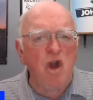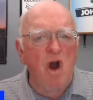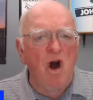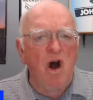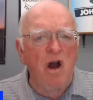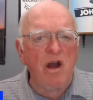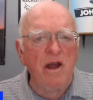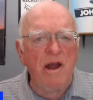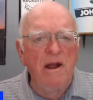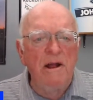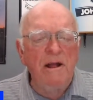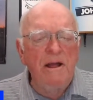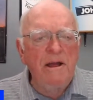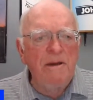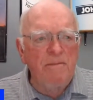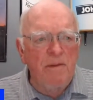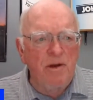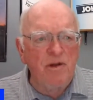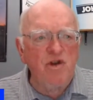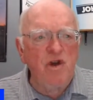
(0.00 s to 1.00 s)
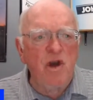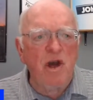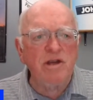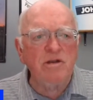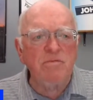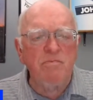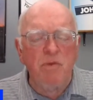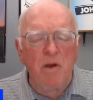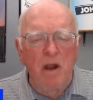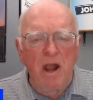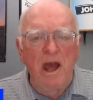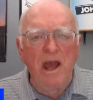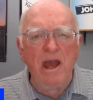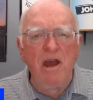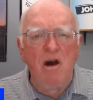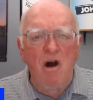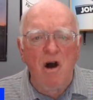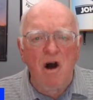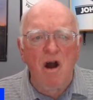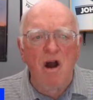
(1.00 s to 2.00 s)
talk, but just
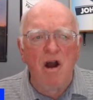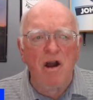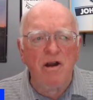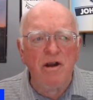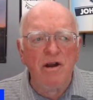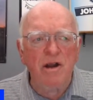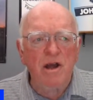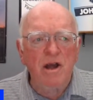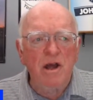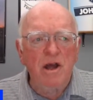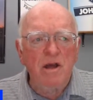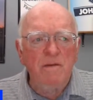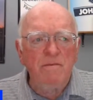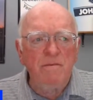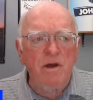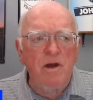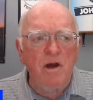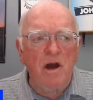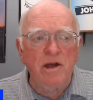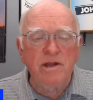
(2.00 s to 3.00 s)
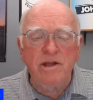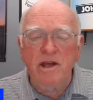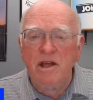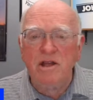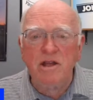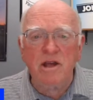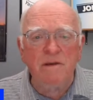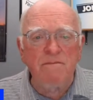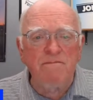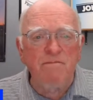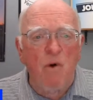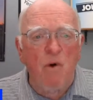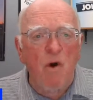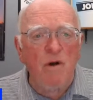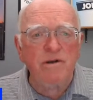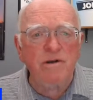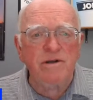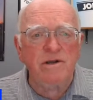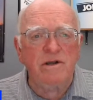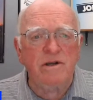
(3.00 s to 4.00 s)
play hard because it's
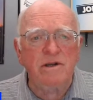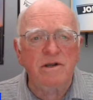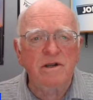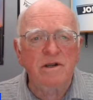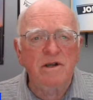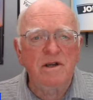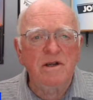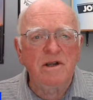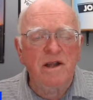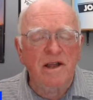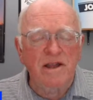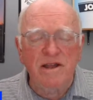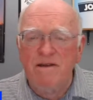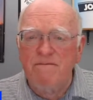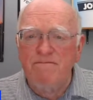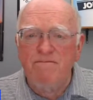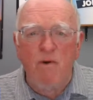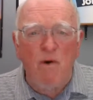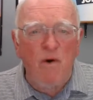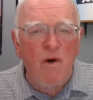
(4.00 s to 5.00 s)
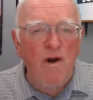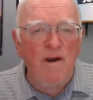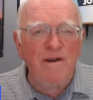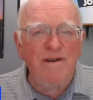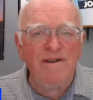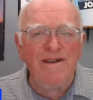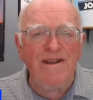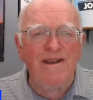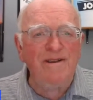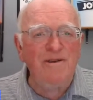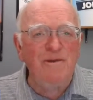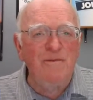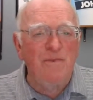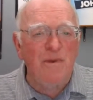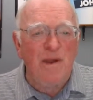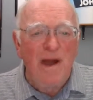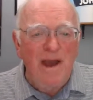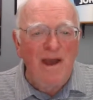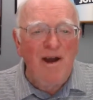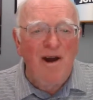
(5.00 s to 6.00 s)
important. It's important
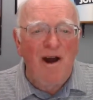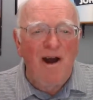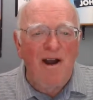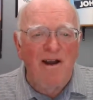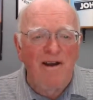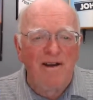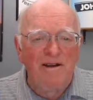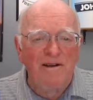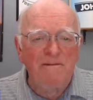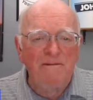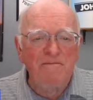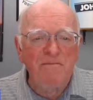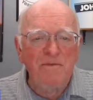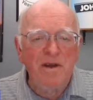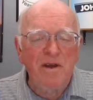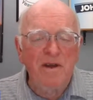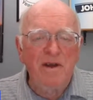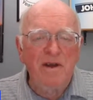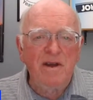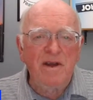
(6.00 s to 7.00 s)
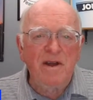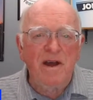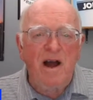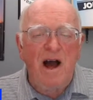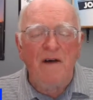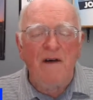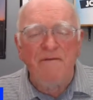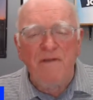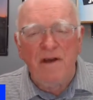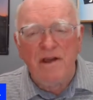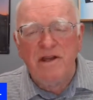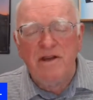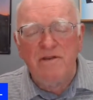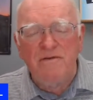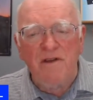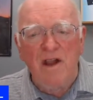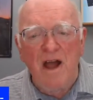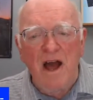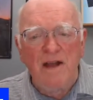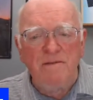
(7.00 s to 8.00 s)
that you play hard.
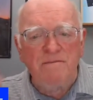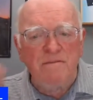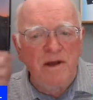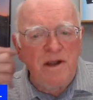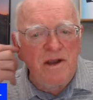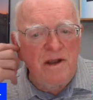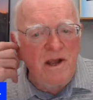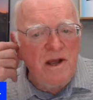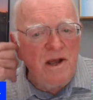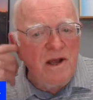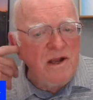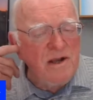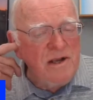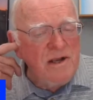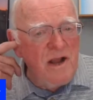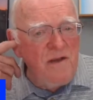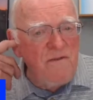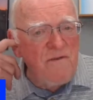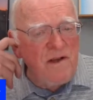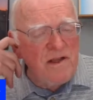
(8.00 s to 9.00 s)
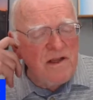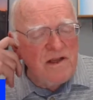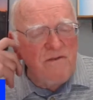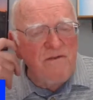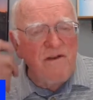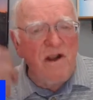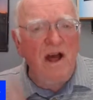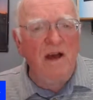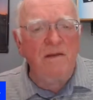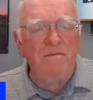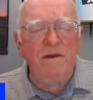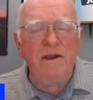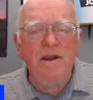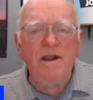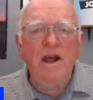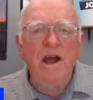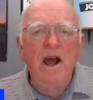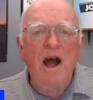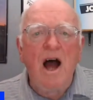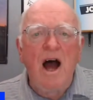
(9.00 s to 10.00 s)
Offensive linemen, defensive
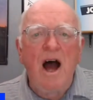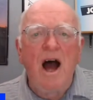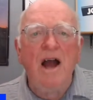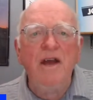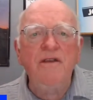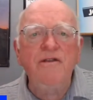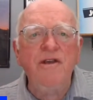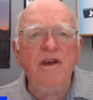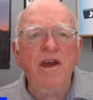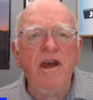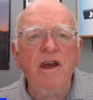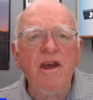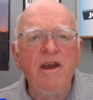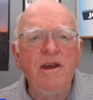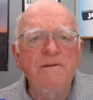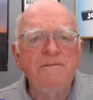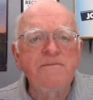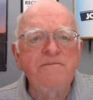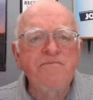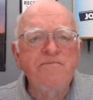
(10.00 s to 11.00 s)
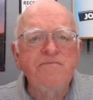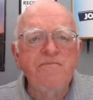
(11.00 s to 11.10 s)
linemen. I think,